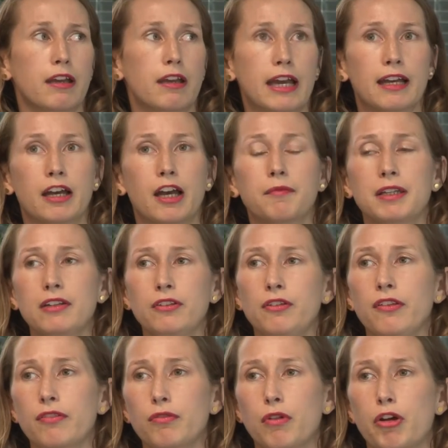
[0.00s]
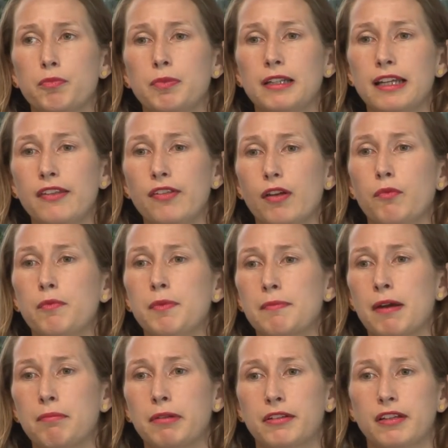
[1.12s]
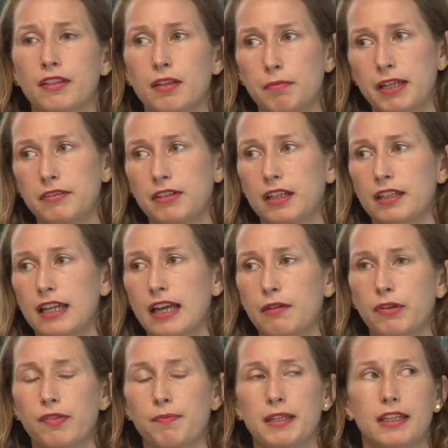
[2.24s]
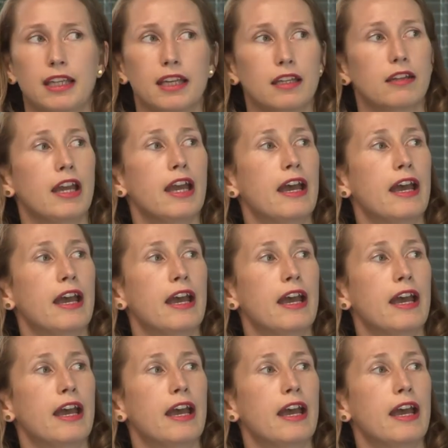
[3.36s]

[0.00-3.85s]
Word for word: uh, I'm going to do this all openly, so we'll be publishing the budget and how we're spending it.